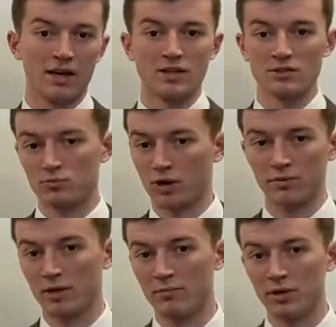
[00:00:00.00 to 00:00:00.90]
It's
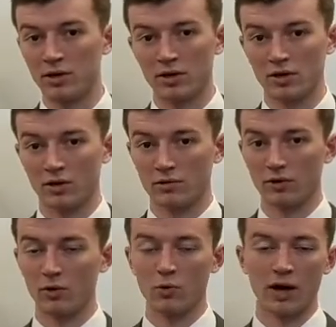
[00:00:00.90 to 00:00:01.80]
probably
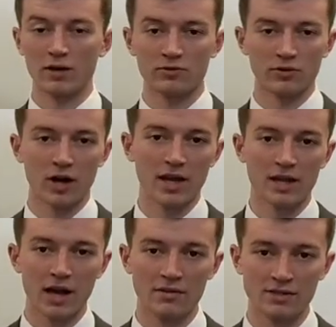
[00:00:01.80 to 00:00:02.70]
a wider
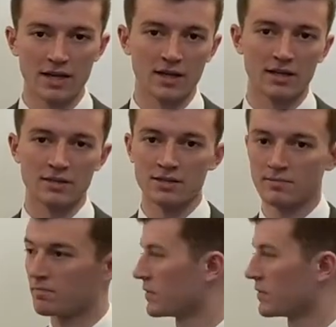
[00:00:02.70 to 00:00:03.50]
variety of settings.